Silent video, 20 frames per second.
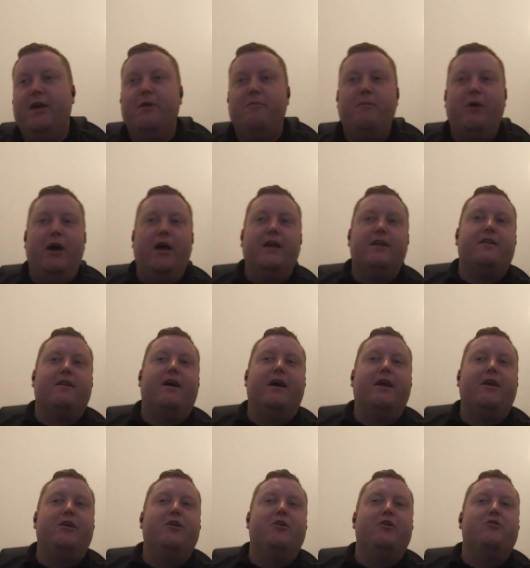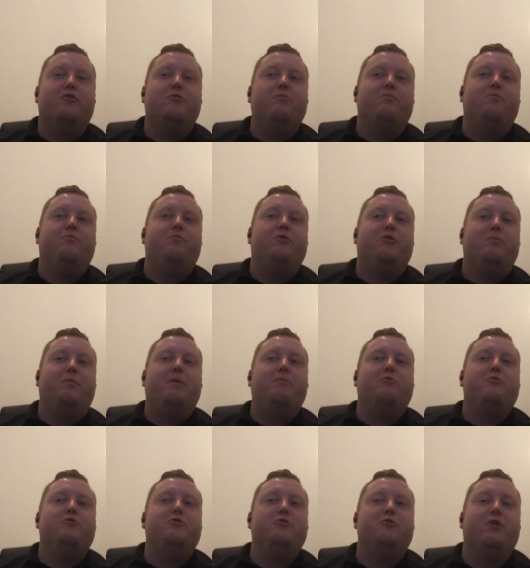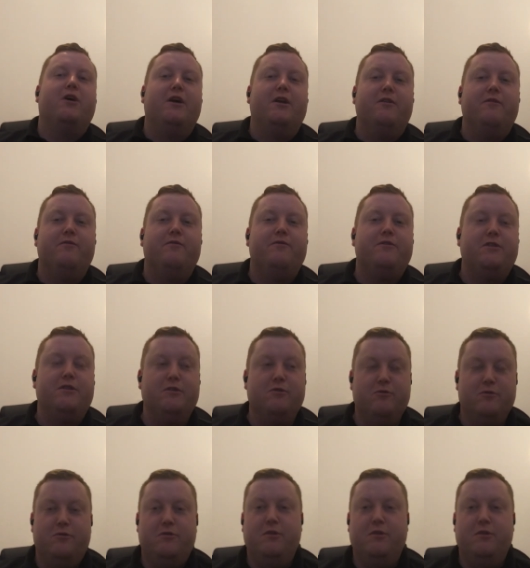but it's like so people do kind of still